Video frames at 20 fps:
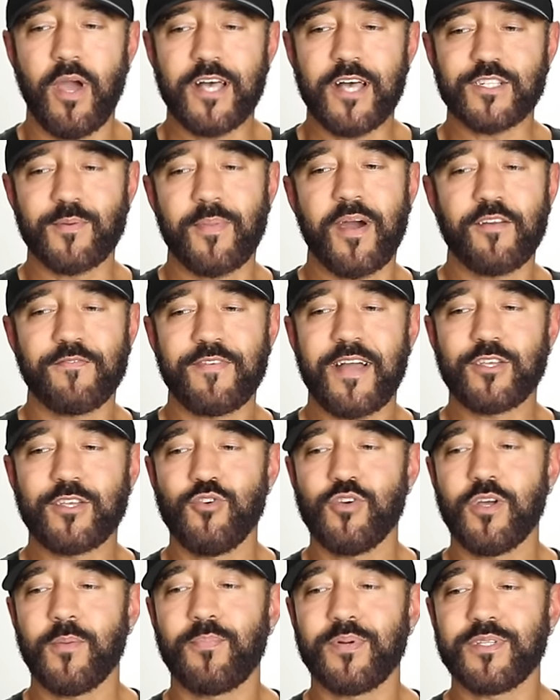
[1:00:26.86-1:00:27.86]
As a matter of fact,
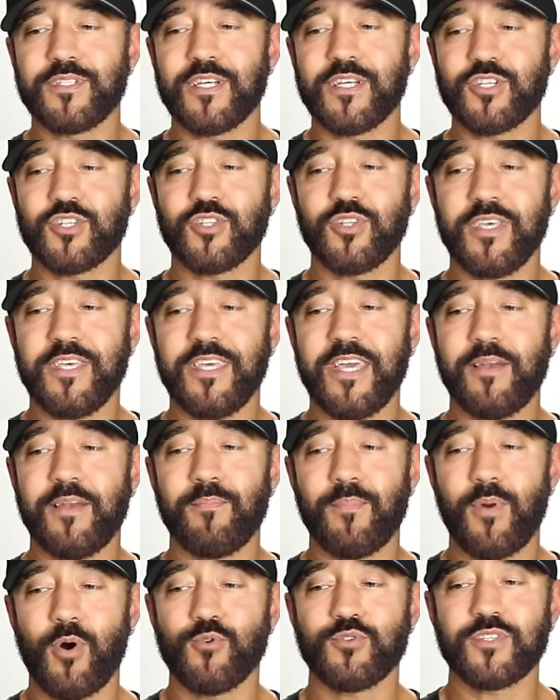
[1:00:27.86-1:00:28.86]
you can potentially get
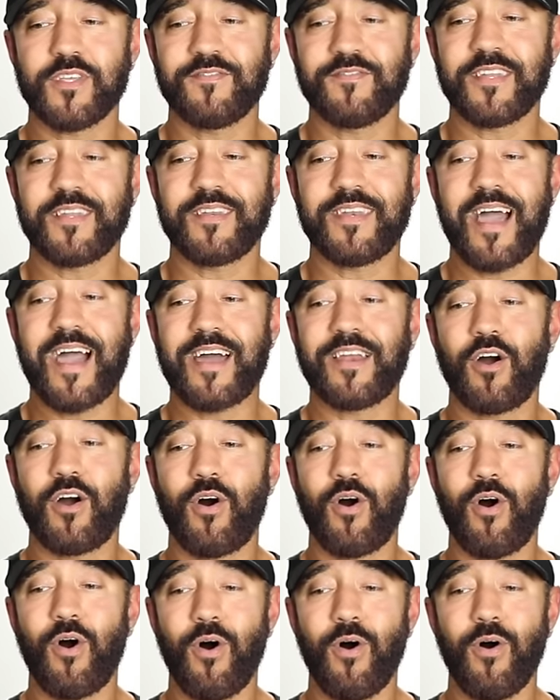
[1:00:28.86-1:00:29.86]
most, if not
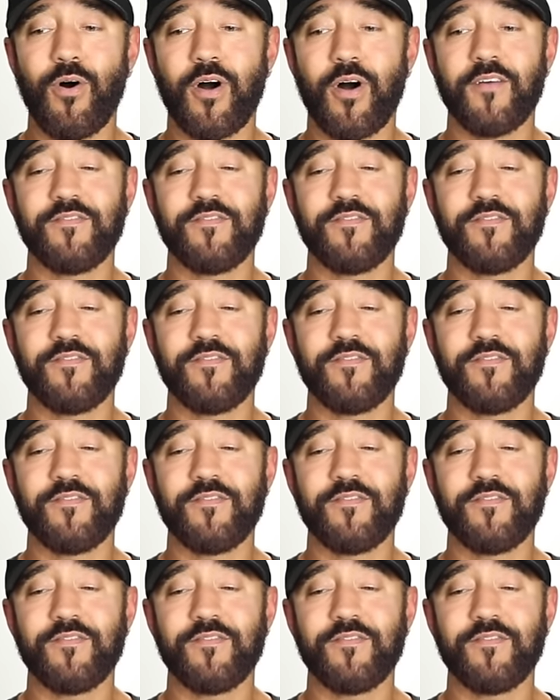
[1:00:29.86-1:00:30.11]
all,